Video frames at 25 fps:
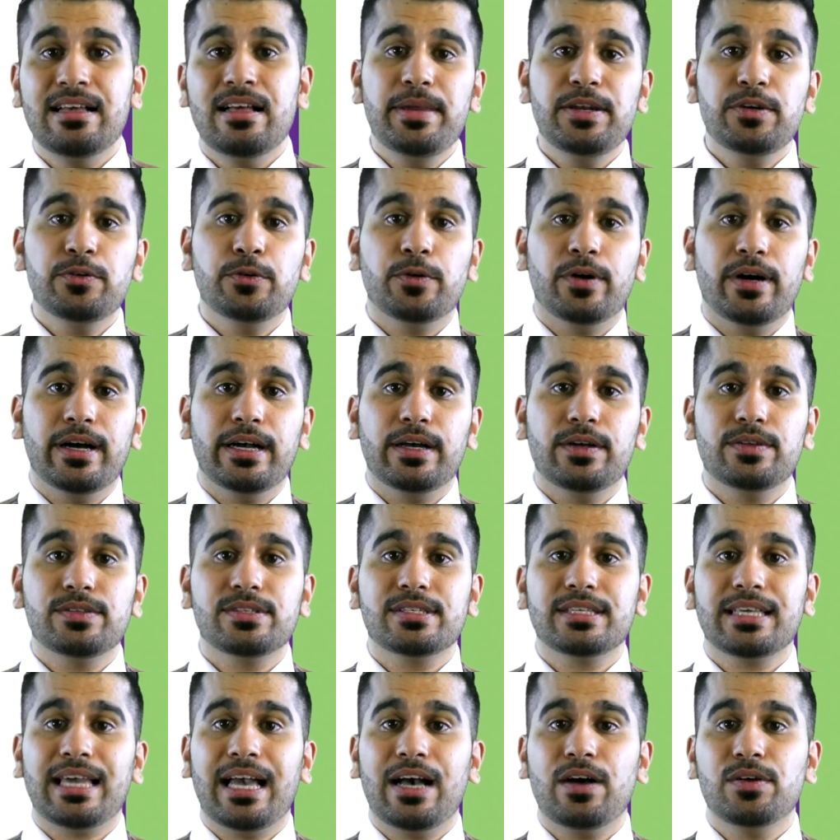mineral
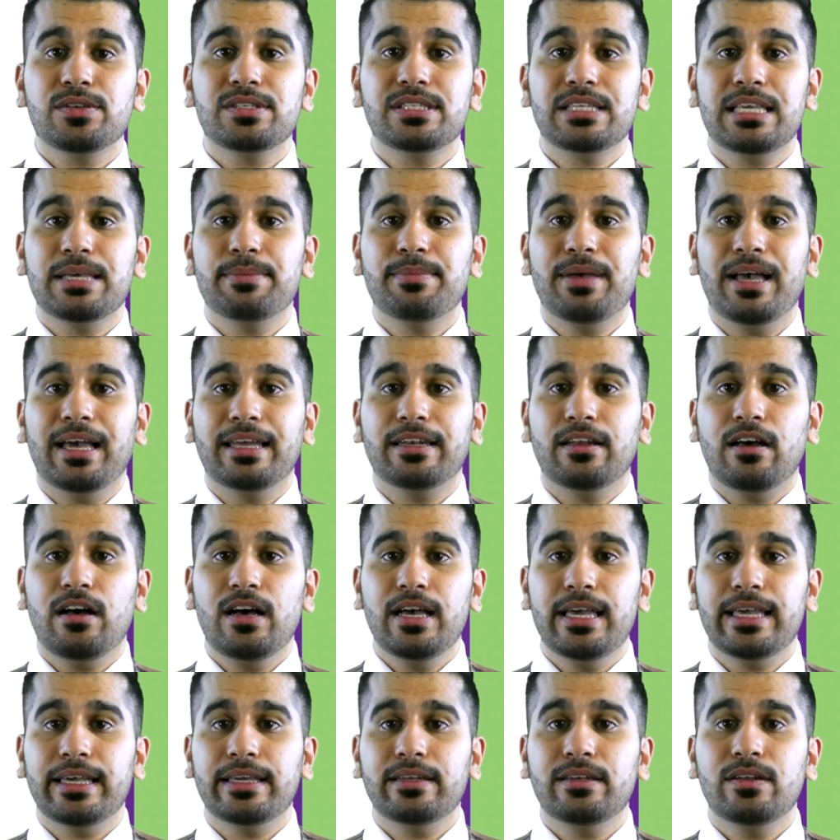ions, calcium, and
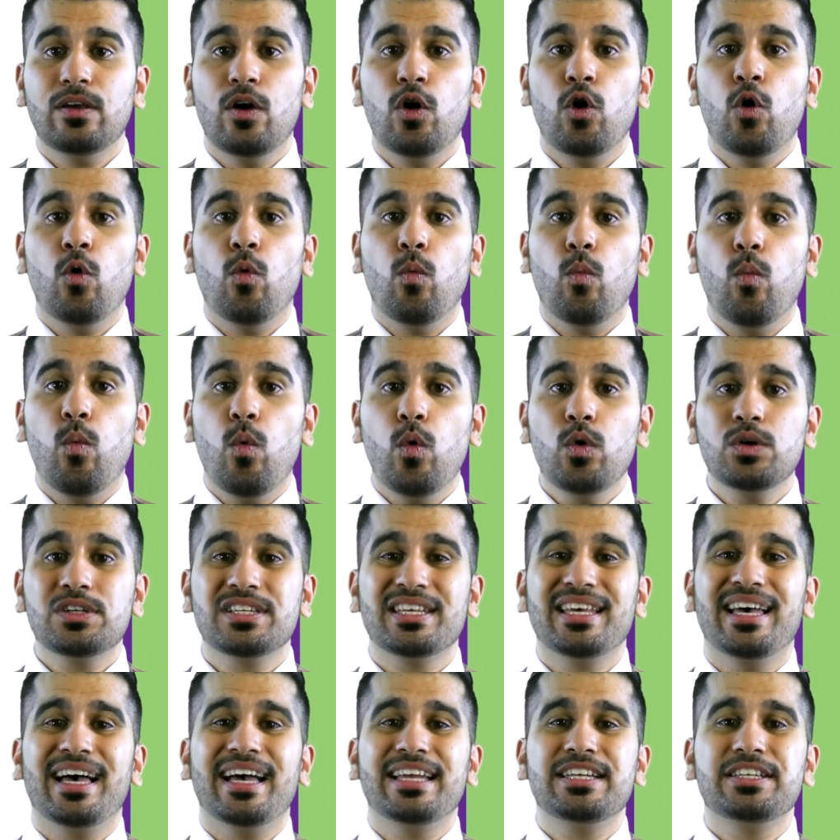iron,
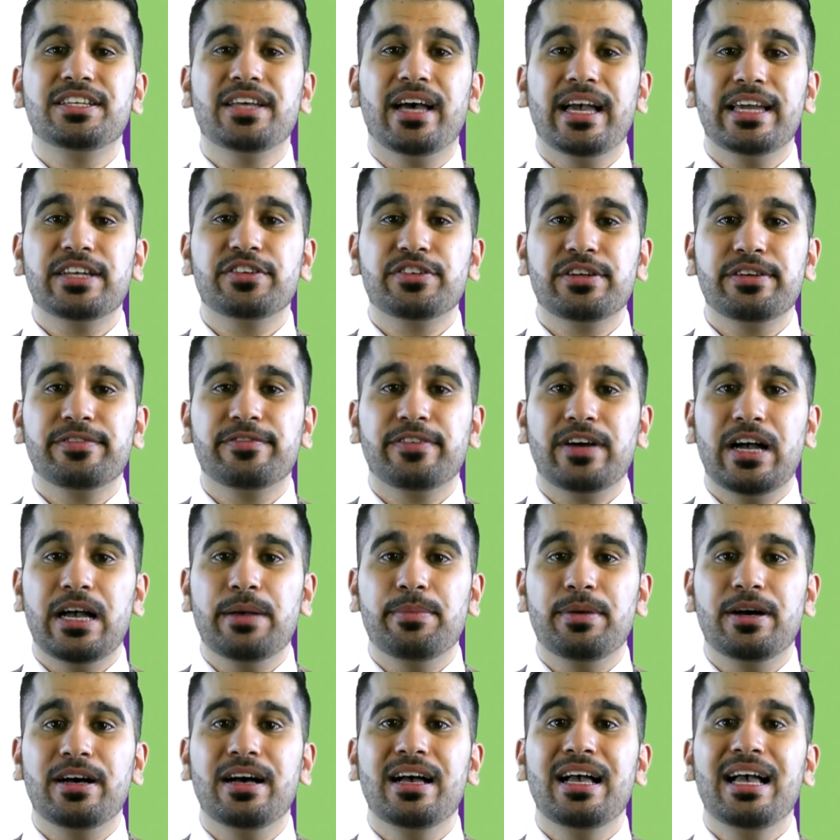water, and dietary
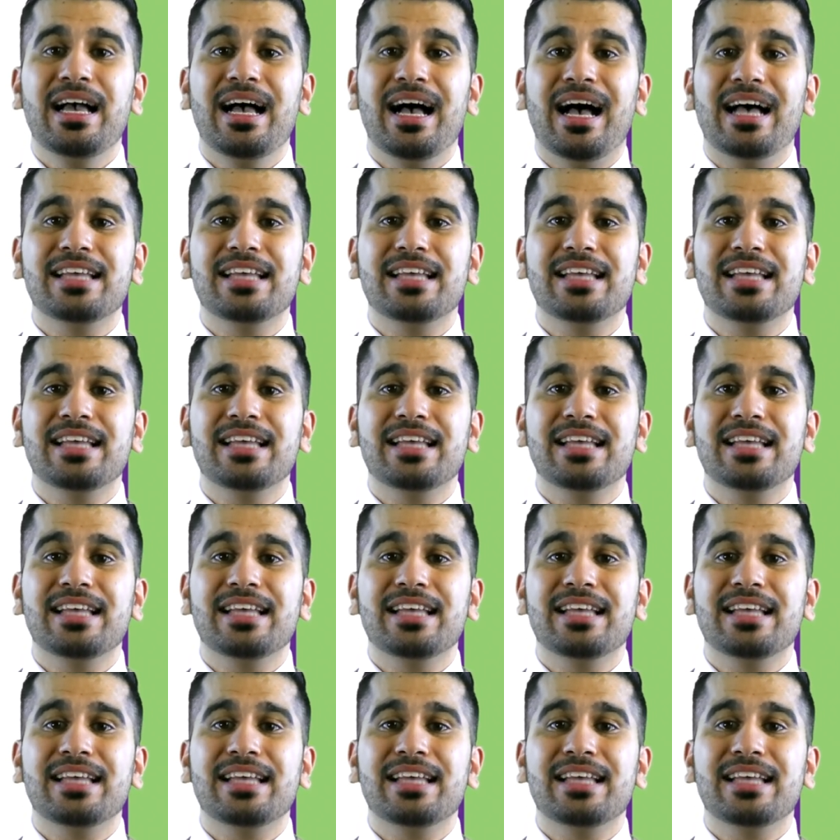fiber